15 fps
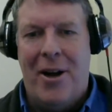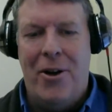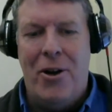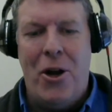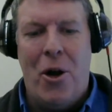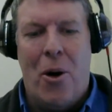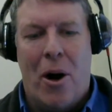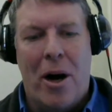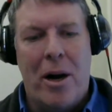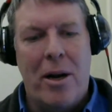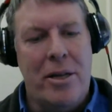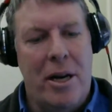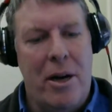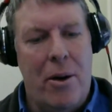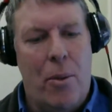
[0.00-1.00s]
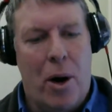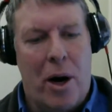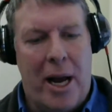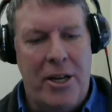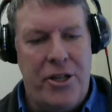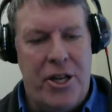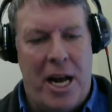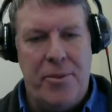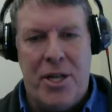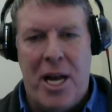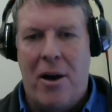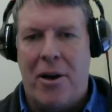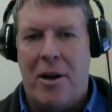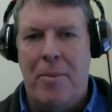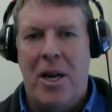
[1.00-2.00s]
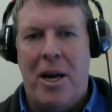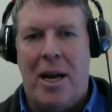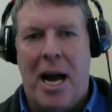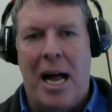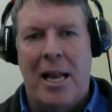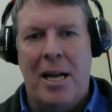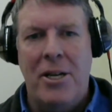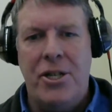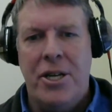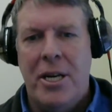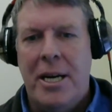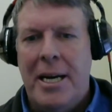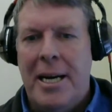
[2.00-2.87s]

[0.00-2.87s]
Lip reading: New York, to work at Jamestown Community College,